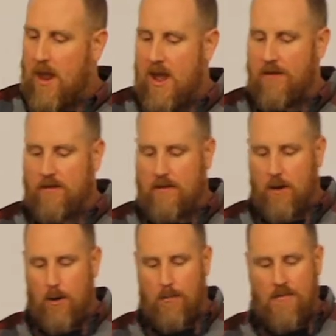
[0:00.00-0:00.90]
And
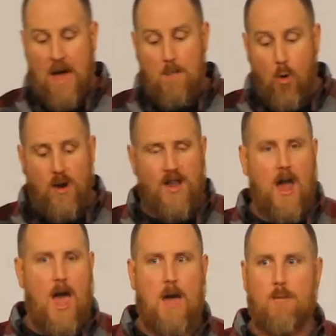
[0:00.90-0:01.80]
so that morning
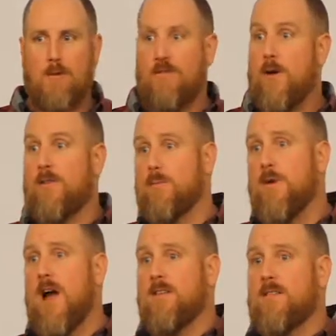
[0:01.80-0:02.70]
I was very
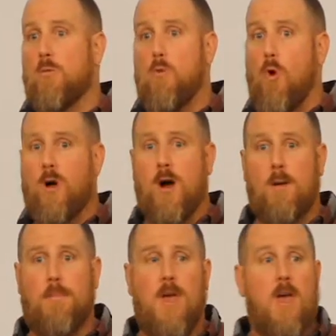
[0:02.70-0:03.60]
surprised because I woke
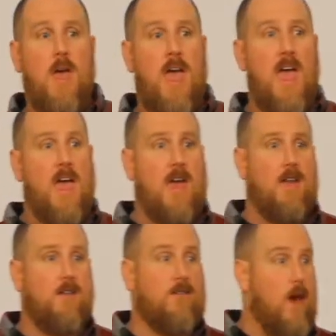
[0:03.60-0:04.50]
up
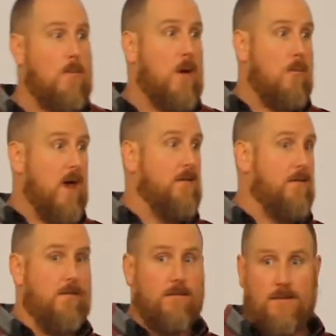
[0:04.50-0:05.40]
and saw my
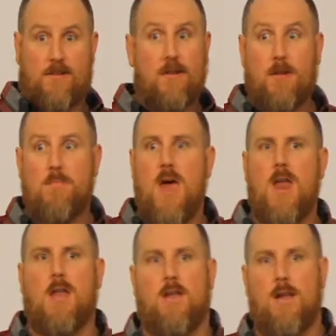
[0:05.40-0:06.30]
wife still in
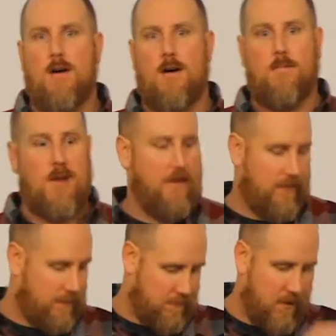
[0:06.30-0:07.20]
bed. And
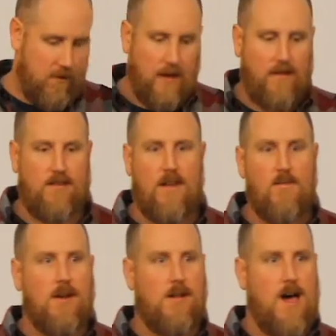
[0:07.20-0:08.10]
it's, like
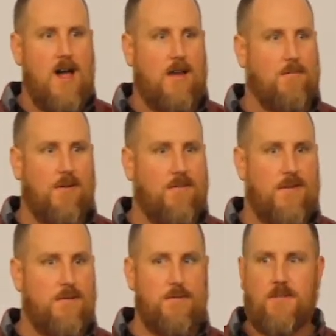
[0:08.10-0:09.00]
7 o'clock, I'm
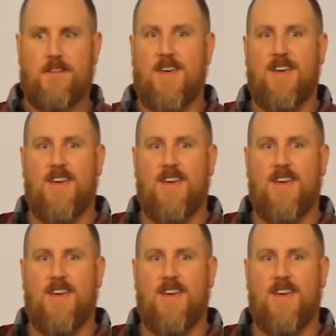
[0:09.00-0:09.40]
confused.